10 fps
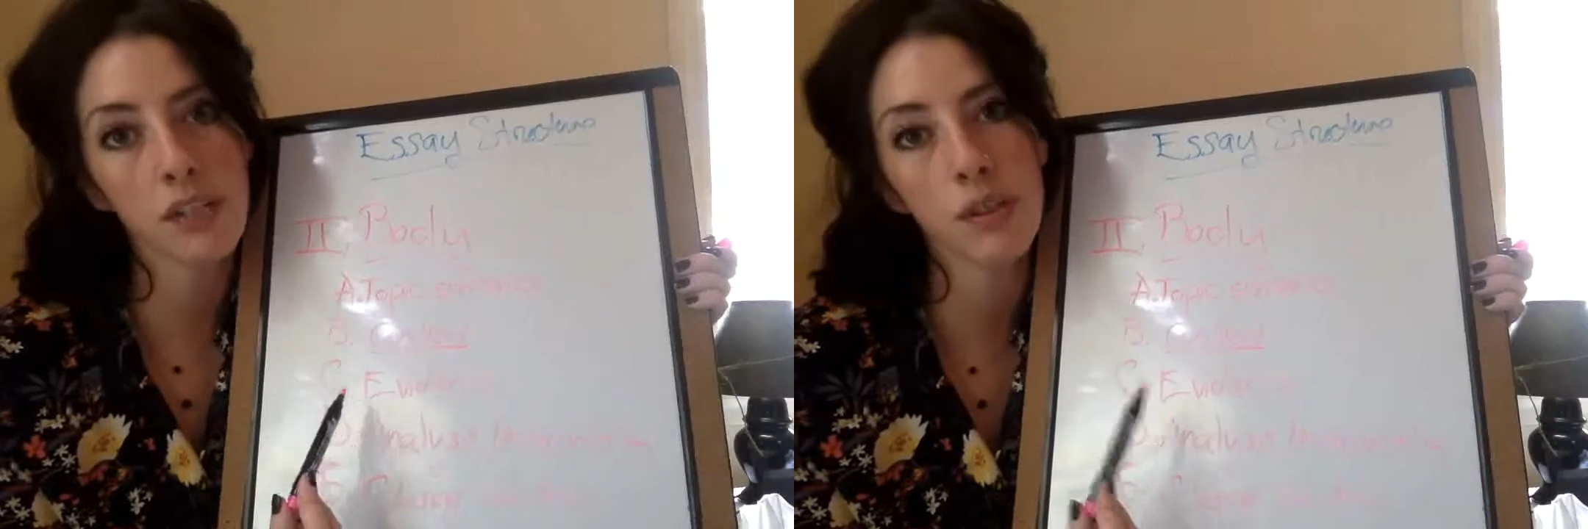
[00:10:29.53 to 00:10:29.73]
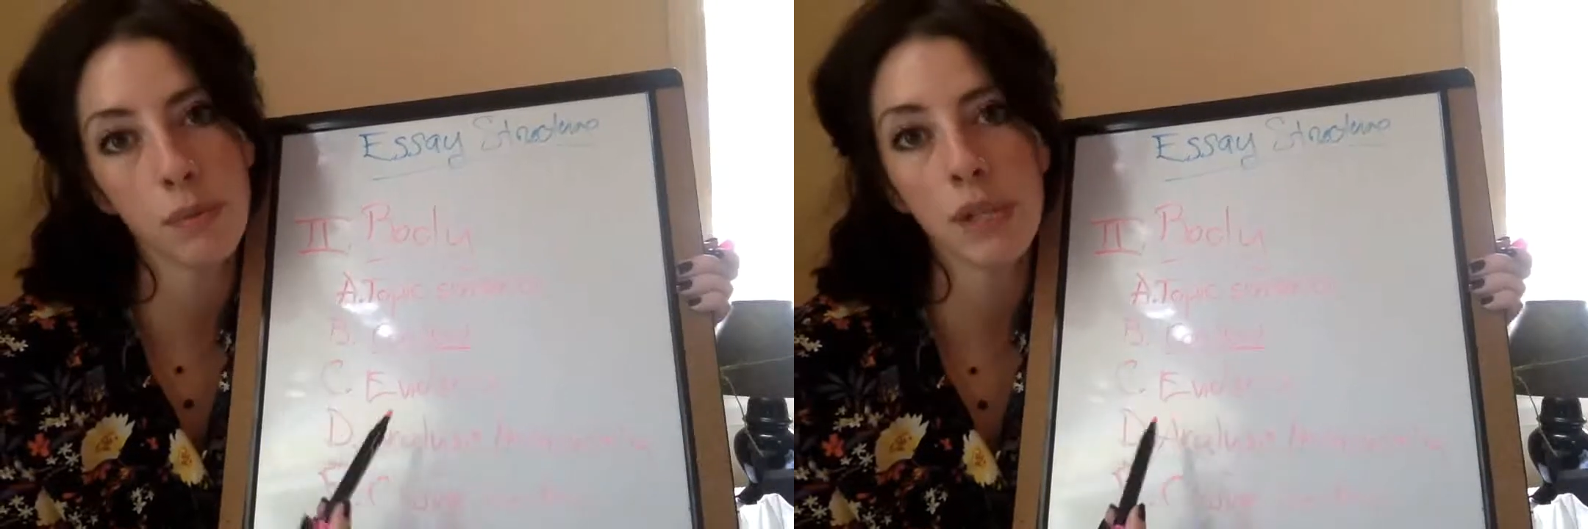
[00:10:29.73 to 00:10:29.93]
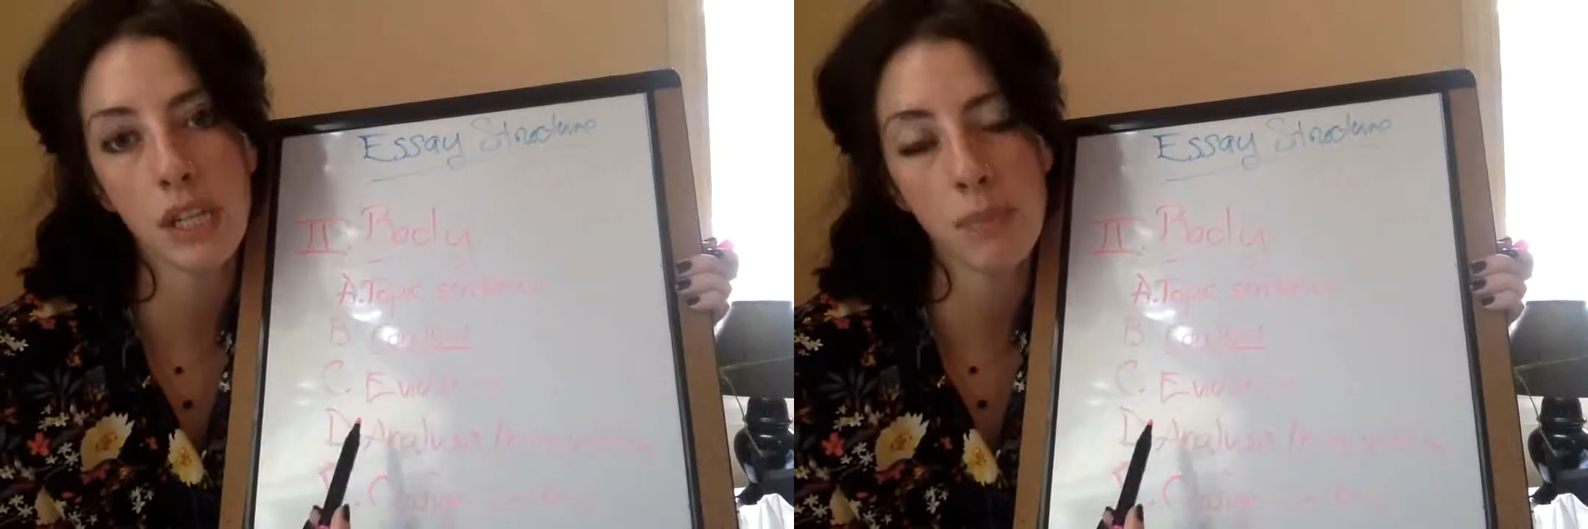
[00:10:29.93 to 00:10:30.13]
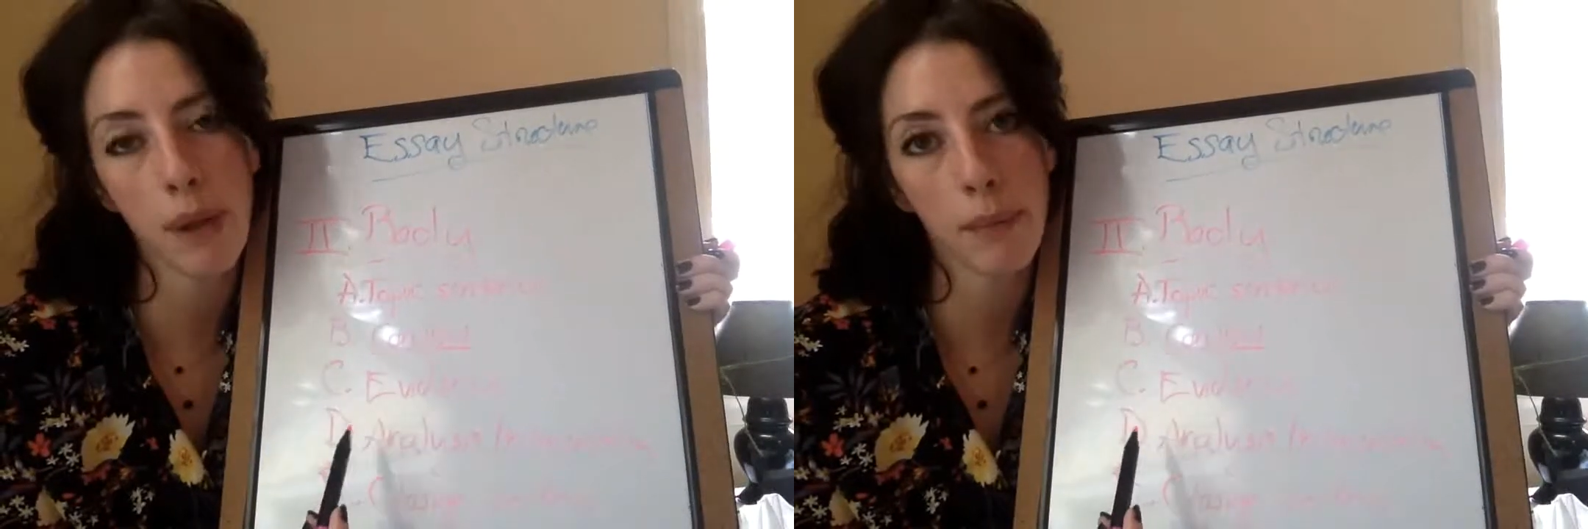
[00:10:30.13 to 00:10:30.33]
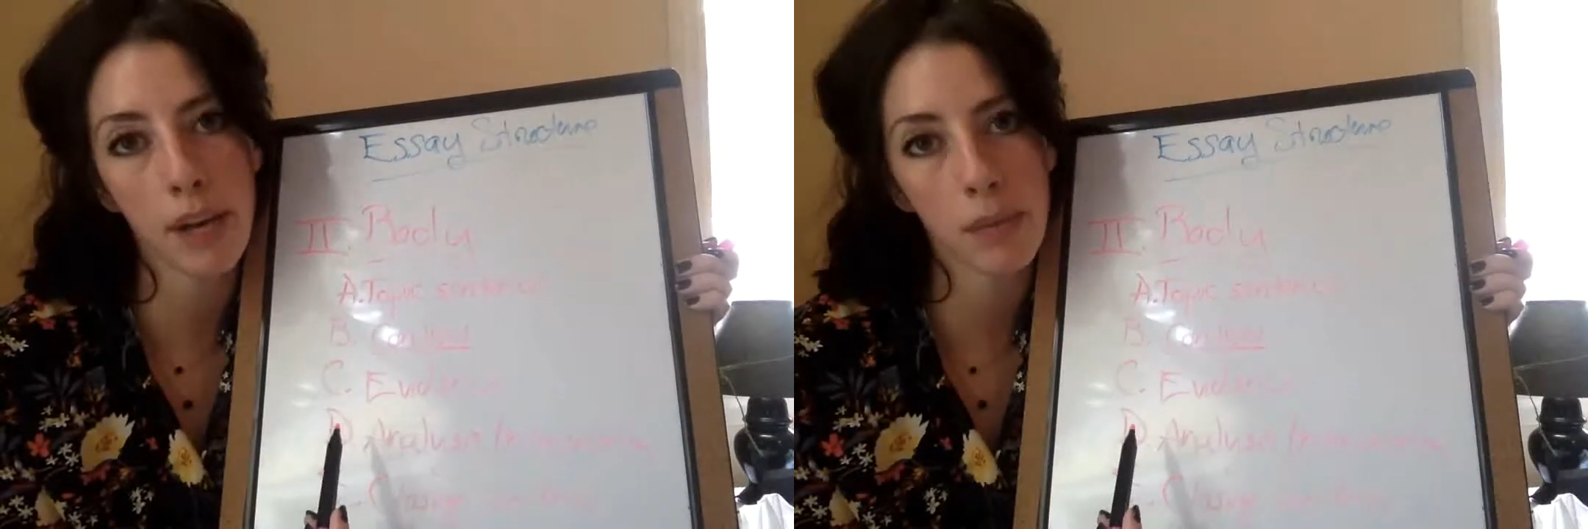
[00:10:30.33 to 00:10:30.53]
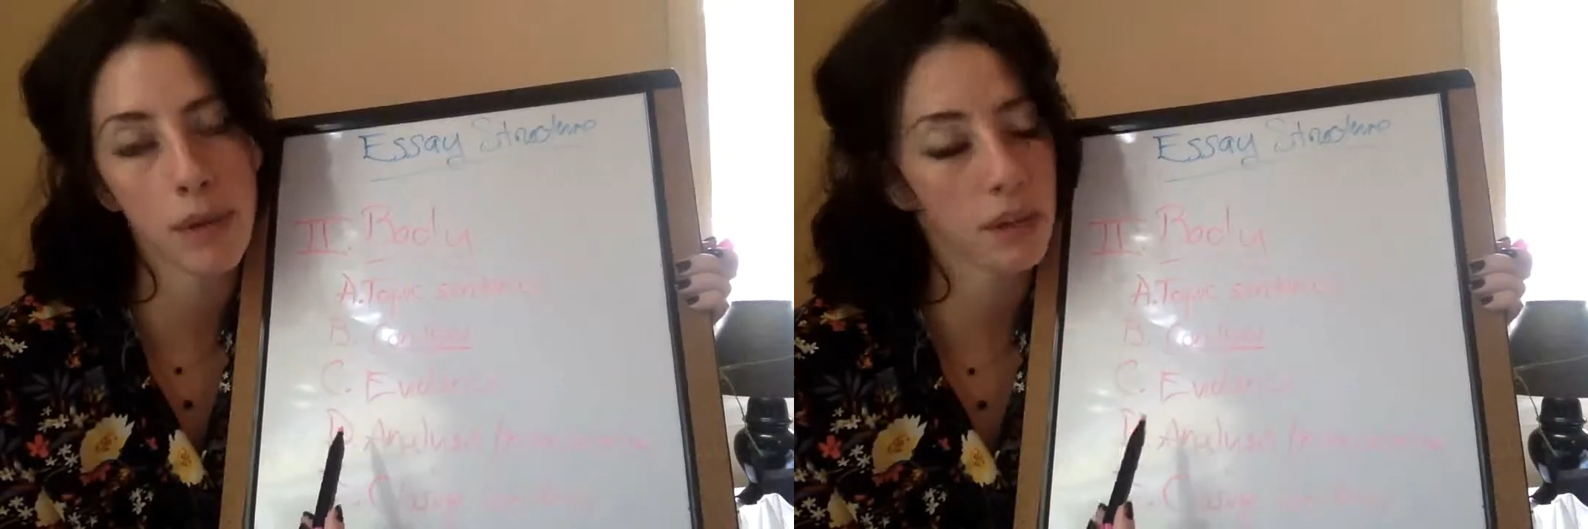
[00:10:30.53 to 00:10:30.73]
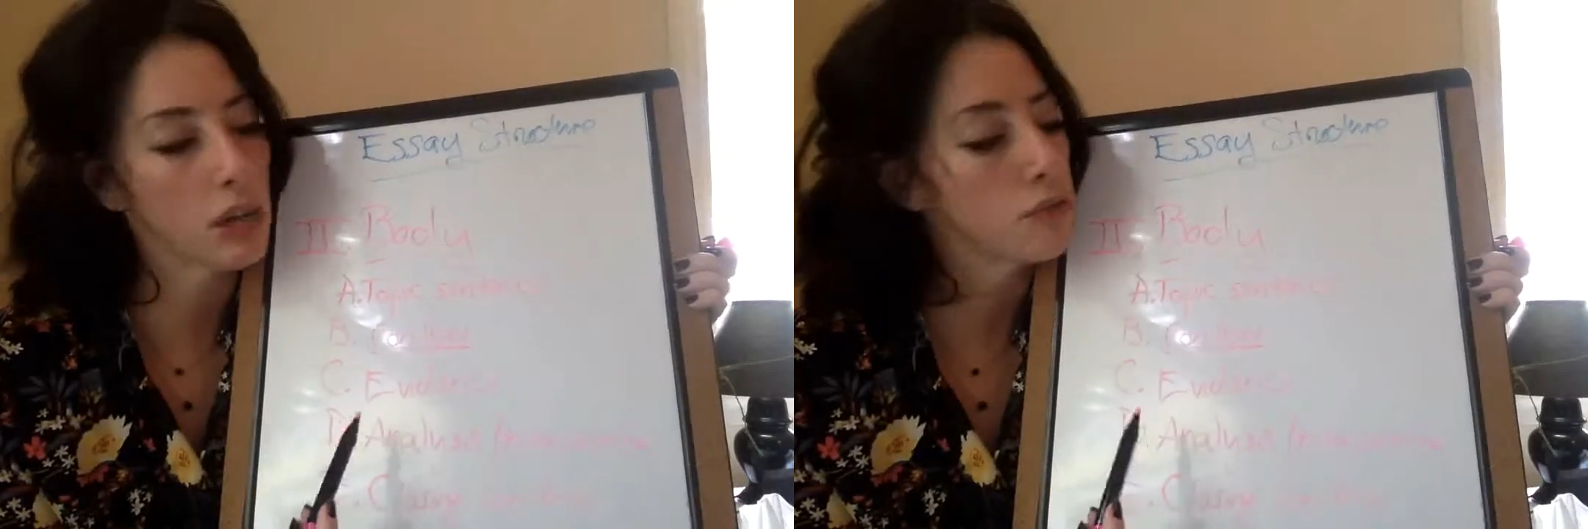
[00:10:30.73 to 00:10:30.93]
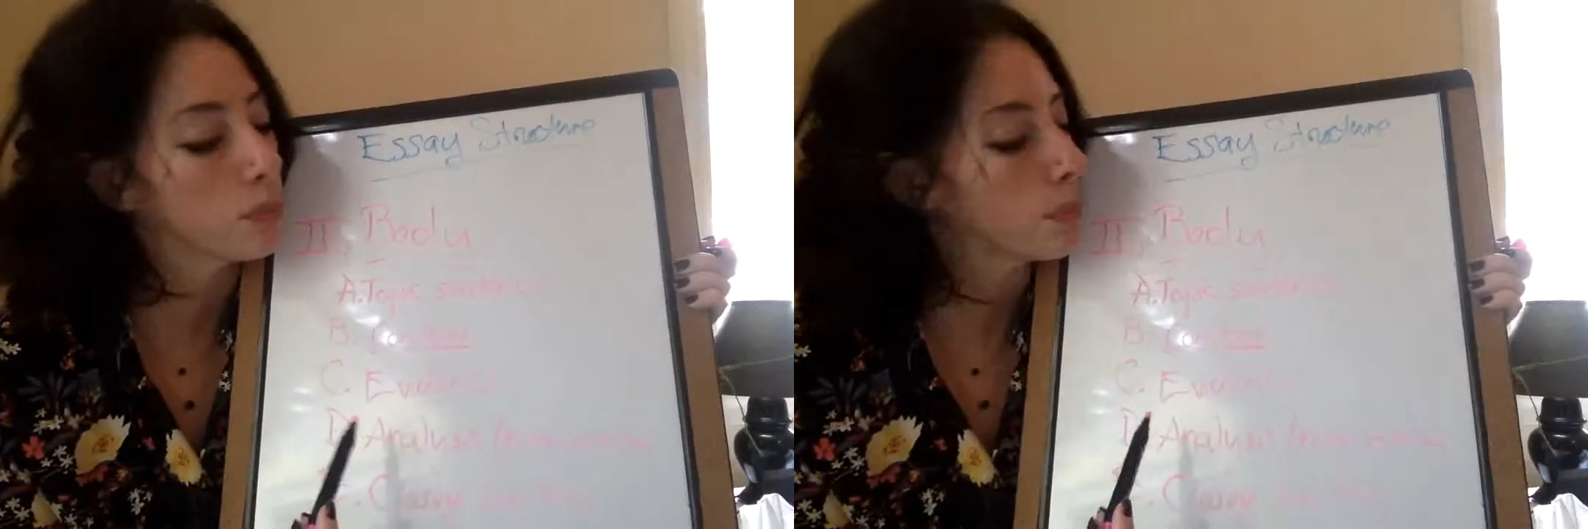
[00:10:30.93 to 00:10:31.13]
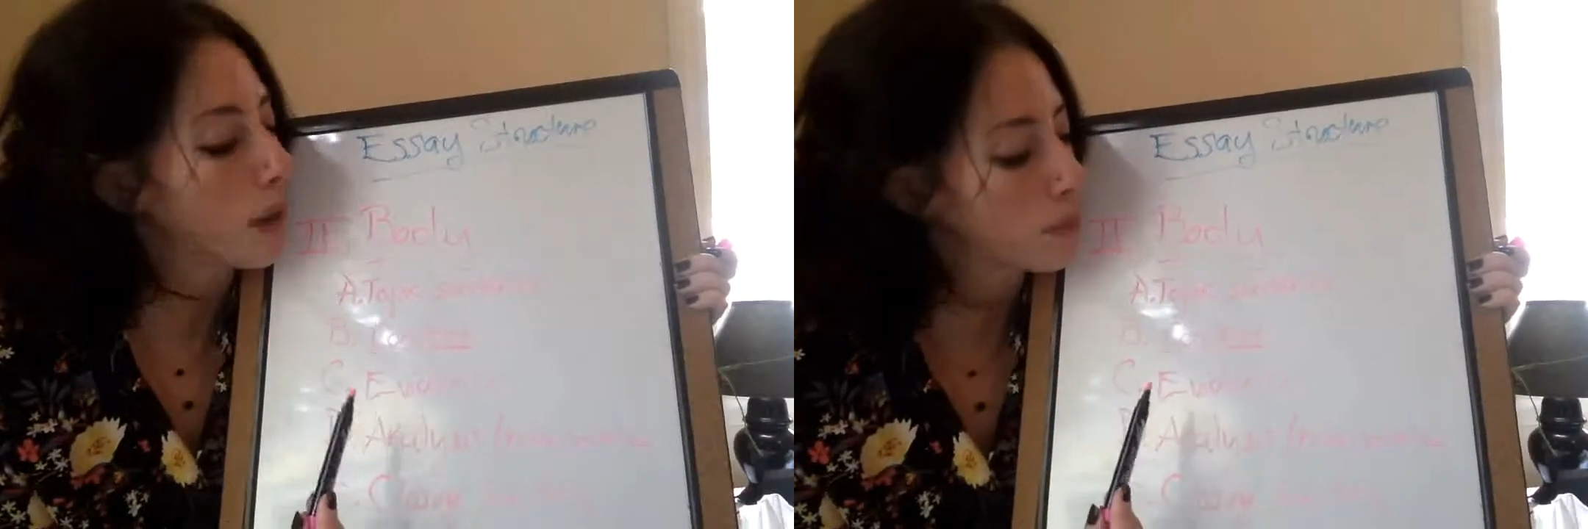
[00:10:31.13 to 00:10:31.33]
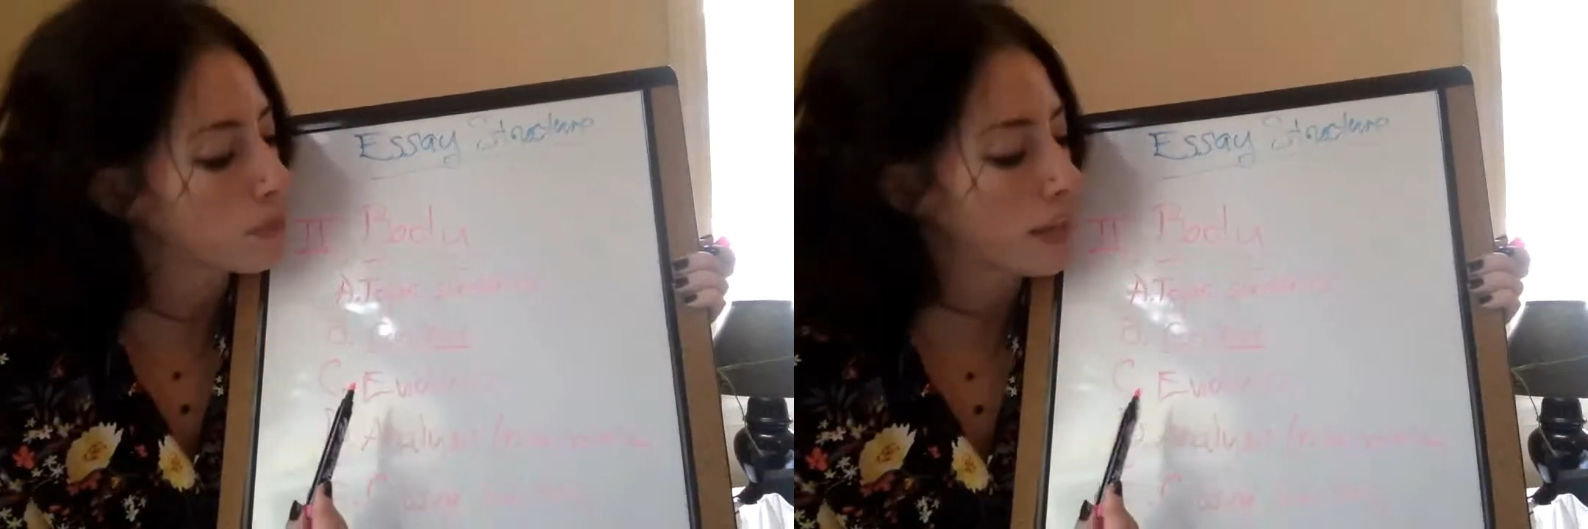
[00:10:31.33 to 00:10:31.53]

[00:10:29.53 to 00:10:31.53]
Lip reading: So each body paragraph will probably